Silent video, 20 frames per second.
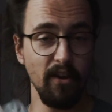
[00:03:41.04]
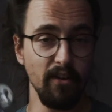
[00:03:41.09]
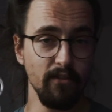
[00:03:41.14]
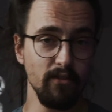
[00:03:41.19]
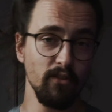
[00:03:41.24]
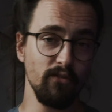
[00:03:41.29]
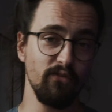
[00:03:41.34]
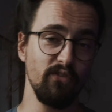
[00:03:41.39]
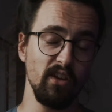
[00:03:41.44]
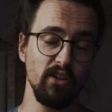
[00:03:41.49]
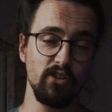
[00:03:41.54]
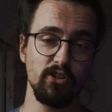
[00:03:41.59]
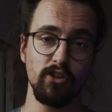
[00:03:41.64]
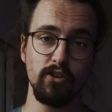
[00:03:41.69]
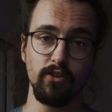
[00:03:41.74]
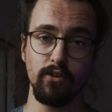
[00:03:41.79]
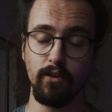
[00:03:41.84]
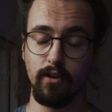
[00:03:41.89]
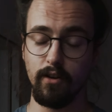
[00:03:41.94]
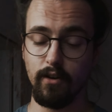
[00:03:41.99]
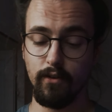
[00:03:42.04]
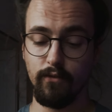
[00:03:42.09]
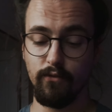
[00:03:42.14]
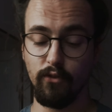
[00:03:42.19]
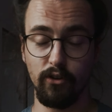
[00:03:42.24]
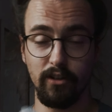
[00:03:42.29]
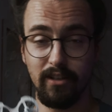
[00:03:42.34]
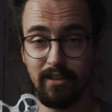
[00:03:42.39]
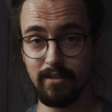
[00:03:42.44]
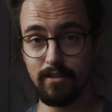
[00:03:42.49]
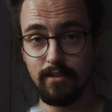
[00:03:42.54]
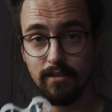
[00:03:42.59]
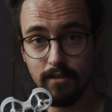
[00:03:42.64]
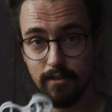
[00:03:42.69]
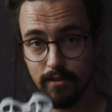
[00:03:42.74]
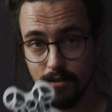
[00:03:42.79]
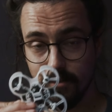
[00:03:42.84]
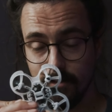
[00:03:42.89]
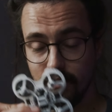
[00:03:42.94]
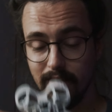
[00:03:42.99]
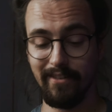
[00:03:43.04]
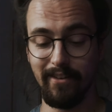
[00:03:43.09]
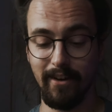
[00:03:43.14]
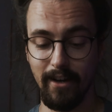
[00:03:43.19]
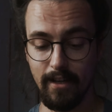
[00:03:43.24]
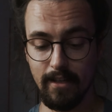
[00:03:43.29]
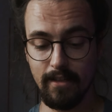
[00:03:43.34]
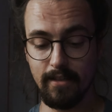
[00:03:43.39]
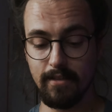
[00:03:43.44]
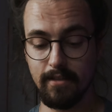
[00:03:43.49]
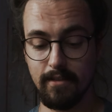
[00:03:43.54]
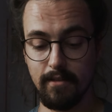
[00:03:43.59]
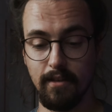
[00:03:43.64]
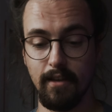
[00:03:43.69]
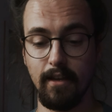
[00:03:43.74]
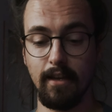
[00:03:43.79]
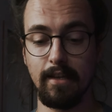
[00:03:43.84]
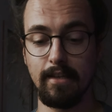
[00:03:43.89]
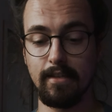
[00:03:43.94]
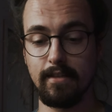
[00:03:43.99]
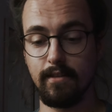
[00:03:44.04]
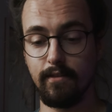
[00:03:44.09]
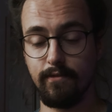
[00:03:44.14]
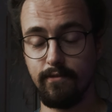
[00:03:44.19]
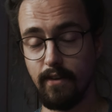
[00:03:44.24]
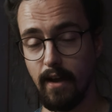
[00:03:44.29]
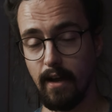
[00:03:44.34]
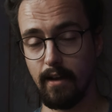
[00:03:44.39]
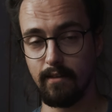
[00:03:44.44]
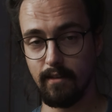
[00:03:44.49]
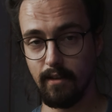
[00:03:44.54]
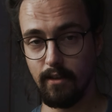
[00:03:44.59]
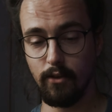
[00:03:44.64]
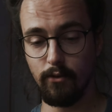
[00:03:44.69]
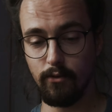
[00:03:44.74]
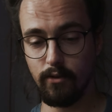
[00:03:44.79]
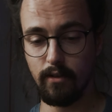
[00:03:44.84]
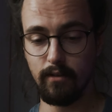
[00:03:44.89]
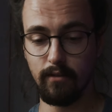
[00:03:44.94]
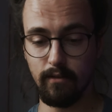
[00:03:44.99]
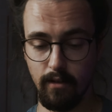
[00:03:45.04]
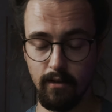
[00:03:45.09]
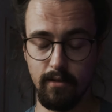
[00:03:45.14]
favorite feature for this device is the fact that you can,